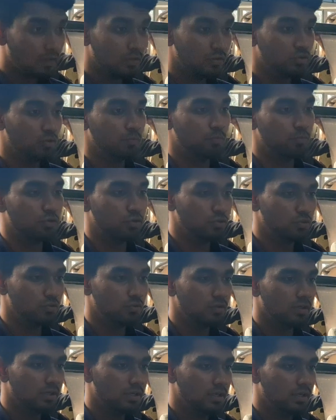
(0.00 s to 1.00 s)
to Pudu,
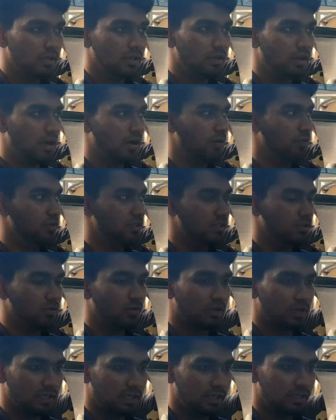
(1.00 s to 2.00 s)
which is
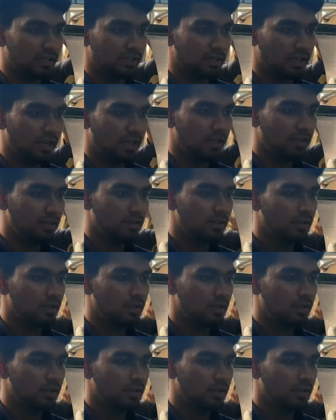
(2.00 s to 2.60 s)
located in KL.